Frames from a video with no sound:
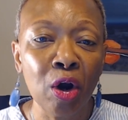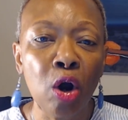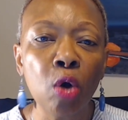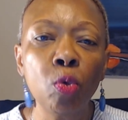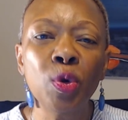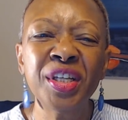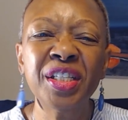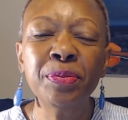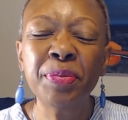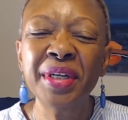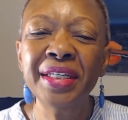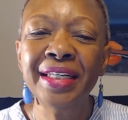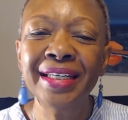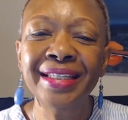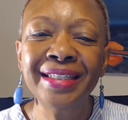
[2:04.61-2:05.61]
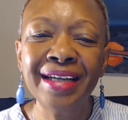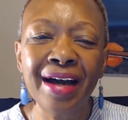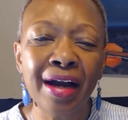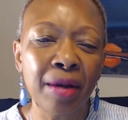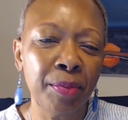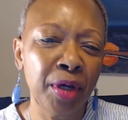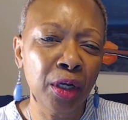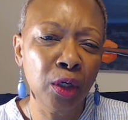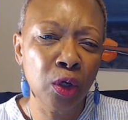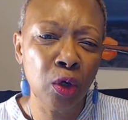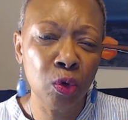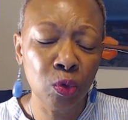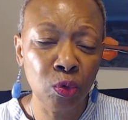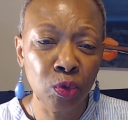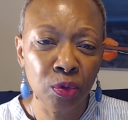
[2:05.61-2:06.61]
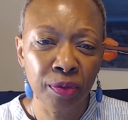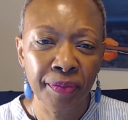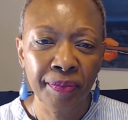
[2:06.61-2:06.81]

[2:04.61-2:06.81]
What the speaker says: Are we spending time alone?